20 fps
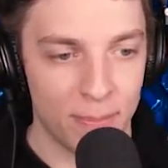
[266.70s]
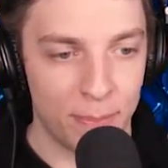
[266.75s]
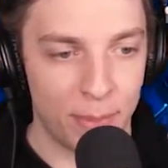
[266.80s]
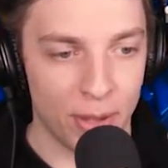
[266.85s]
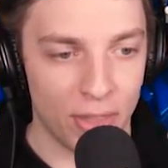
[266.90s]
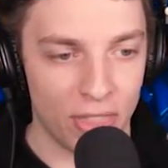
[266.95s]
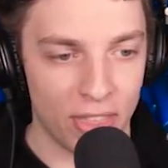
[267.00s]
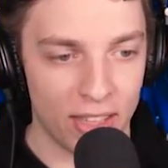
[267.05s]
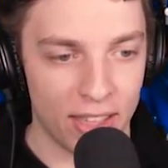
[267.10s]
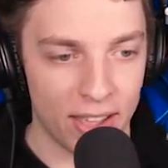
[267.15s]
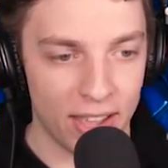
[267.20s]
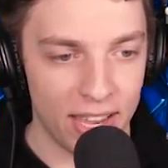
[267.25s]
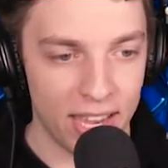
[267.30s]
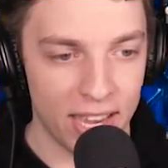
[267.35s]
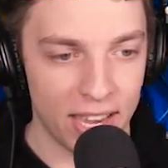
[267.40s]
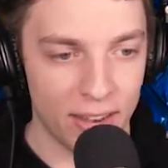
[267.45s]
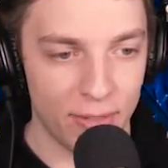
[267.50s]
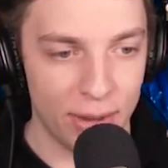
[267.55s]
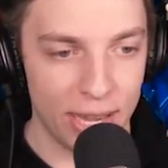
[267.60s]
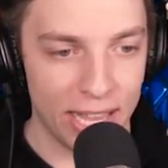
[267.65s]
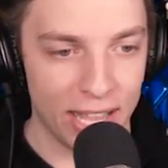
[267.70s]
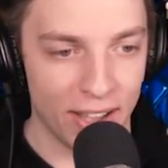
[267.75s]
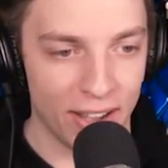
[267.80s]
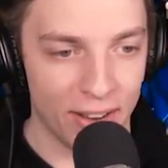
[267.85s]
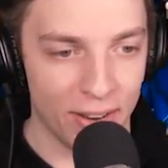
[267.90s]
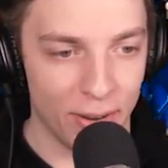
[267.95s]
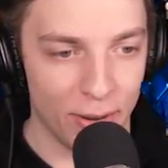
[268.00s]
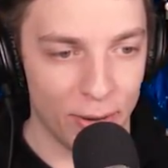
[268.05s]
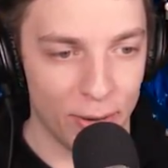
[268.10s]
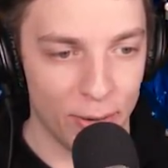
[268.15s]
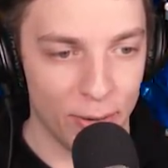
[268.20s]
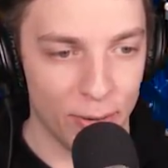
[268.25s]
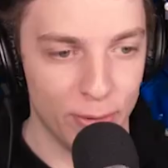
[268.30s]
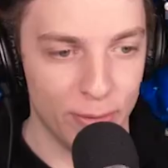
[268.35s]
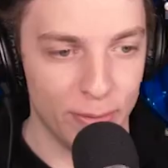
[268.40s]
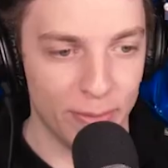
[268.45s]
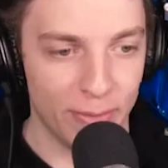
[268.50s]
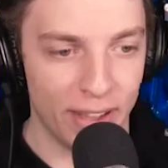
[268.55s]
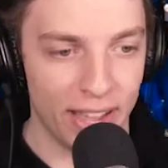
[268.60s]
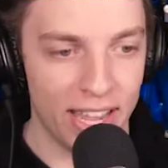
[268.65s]
But the here we go. Oh,
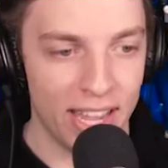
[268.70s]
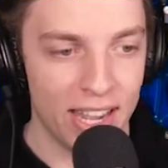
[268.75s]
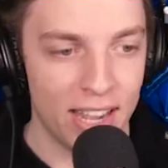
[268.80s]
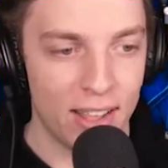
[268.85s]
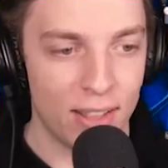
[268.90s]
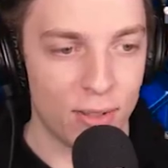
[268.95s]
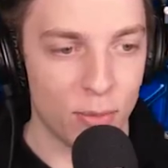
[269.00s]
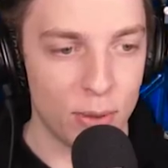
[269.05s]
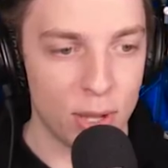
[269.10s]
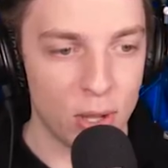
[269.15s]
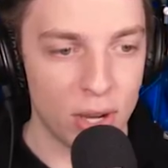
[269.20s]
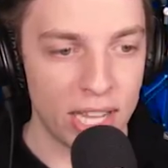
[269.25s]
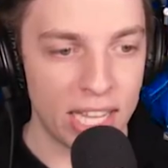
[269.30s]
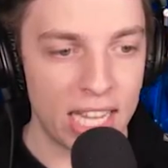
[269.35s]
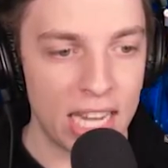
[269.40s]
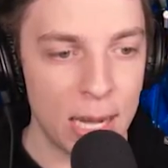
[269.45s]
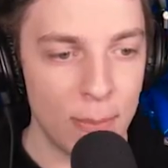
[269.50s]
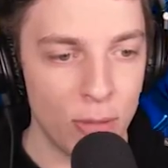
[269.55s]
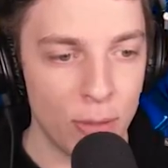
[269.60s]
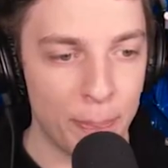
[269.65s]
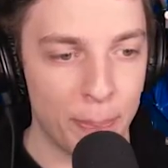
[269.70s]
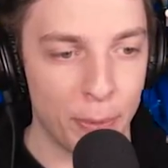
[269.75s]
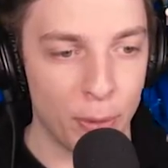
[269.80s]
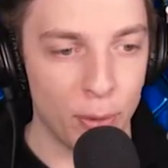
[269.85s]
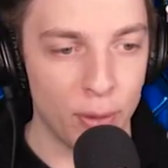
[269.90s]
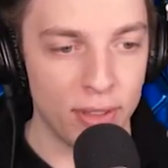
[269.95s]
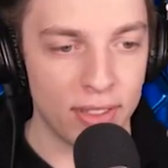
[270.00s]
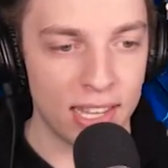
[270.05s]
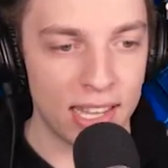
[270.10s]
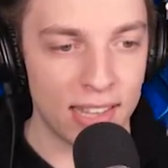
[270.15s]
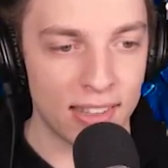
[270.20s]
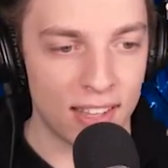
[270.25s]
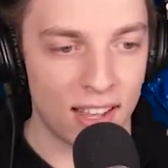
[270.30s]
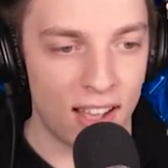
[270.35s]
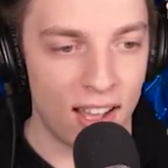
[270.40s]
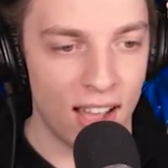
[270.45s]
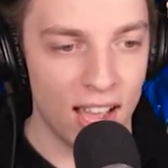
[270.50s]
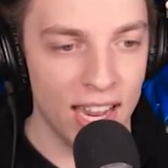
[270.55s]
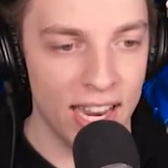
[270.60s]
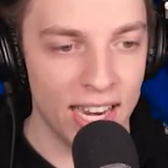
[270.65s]
my. So we got to keep the balls as
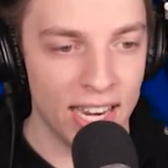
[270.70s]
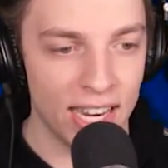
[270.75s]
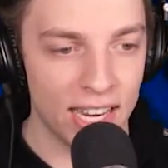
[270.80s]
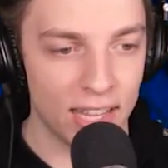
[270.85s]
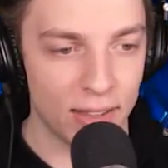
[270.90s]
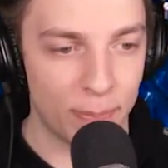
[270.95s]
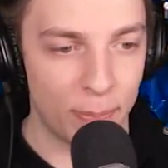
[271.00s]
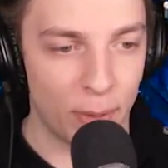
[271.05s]
high as